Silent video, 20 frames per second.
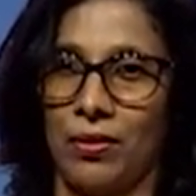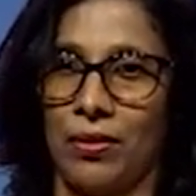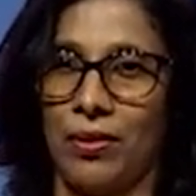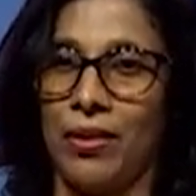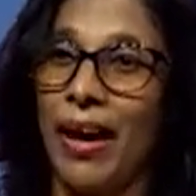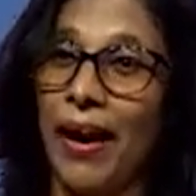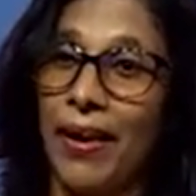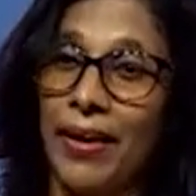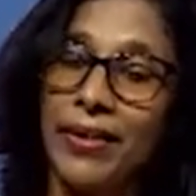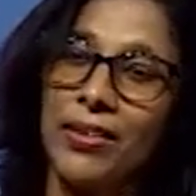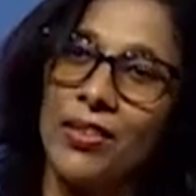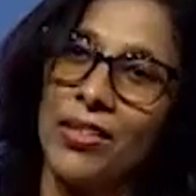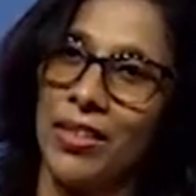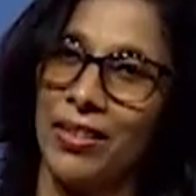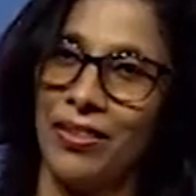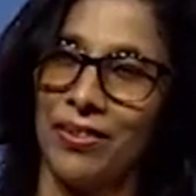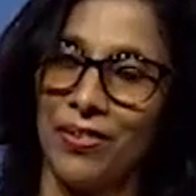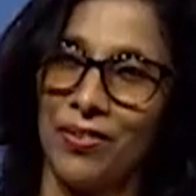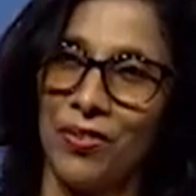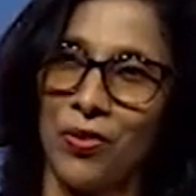character
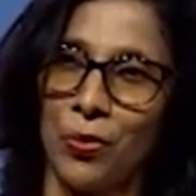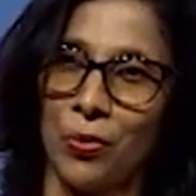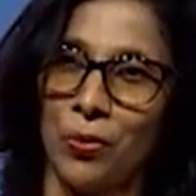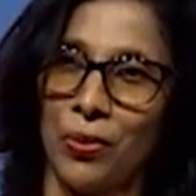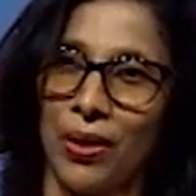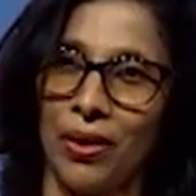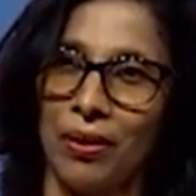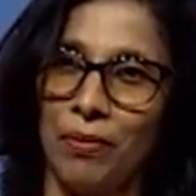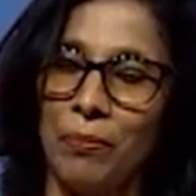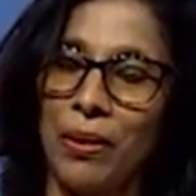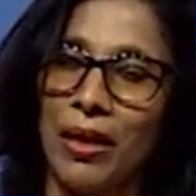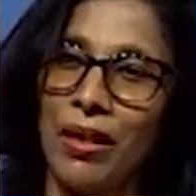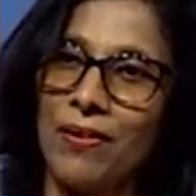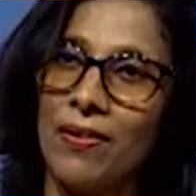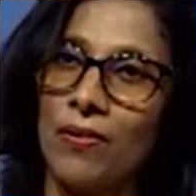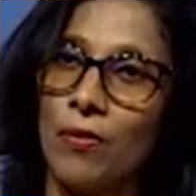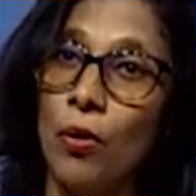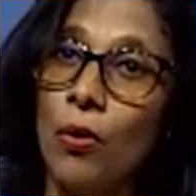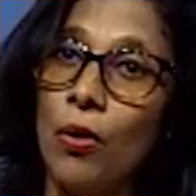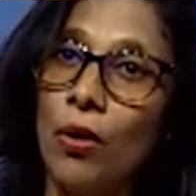in the story, because
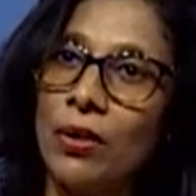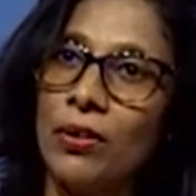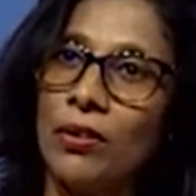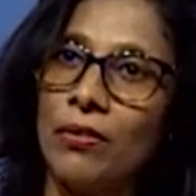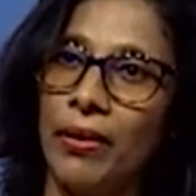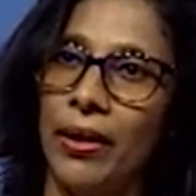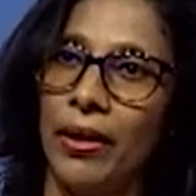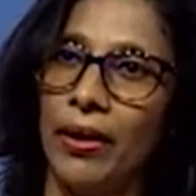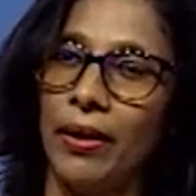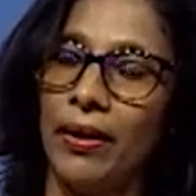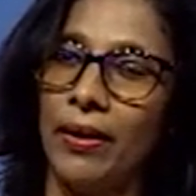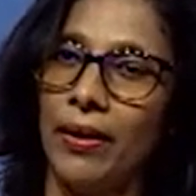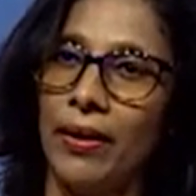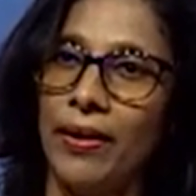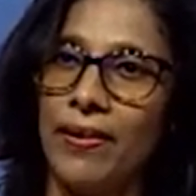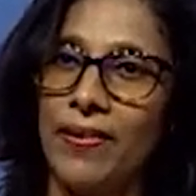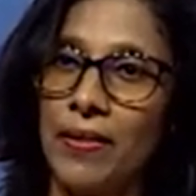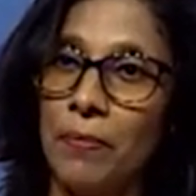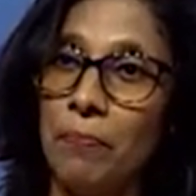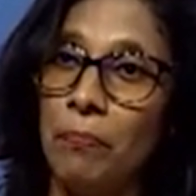oak tree
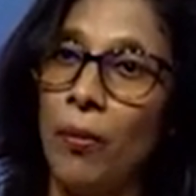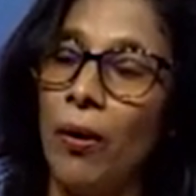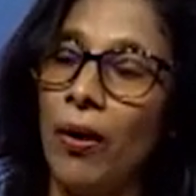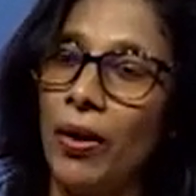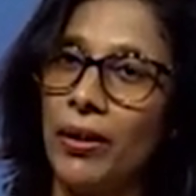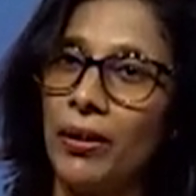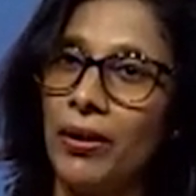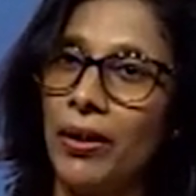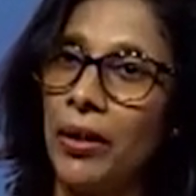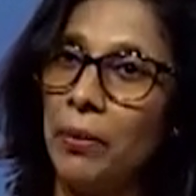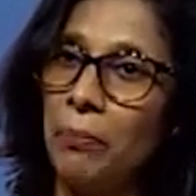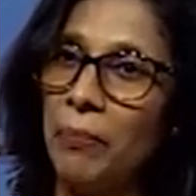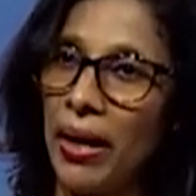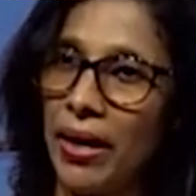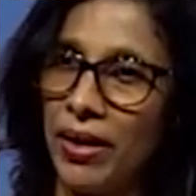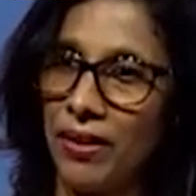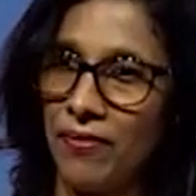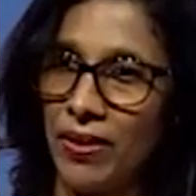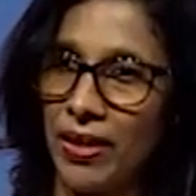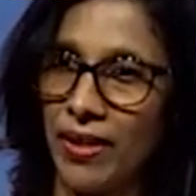is important in
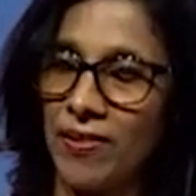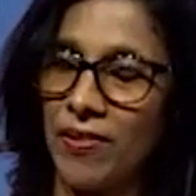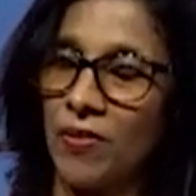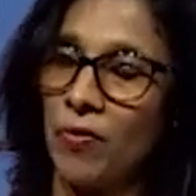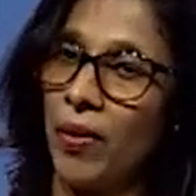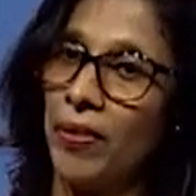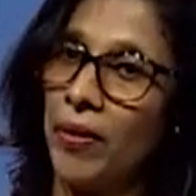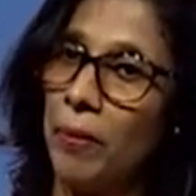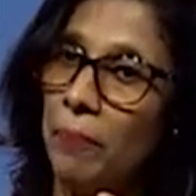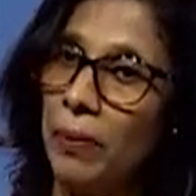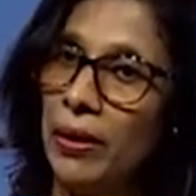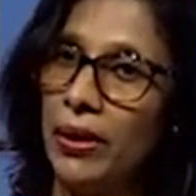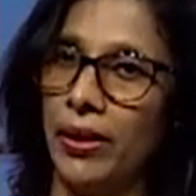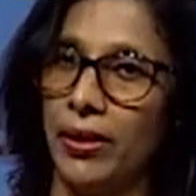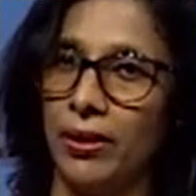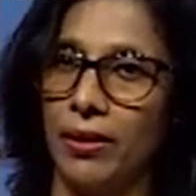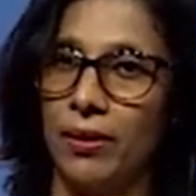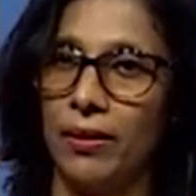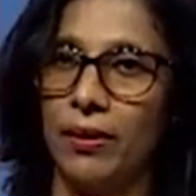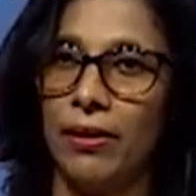many ways for the
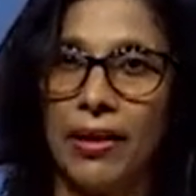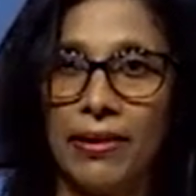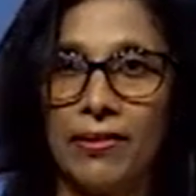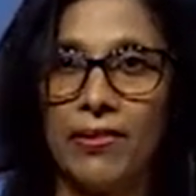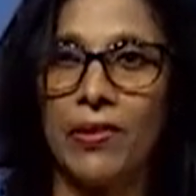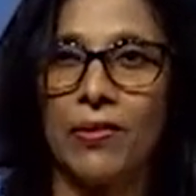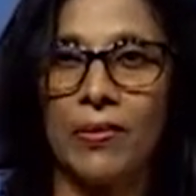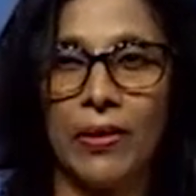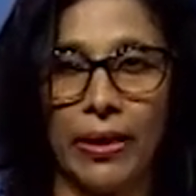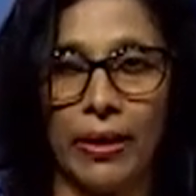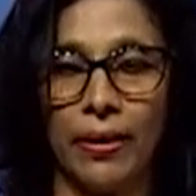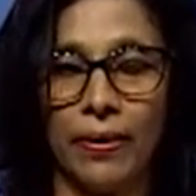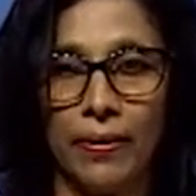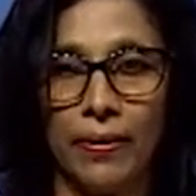bird. Let us read.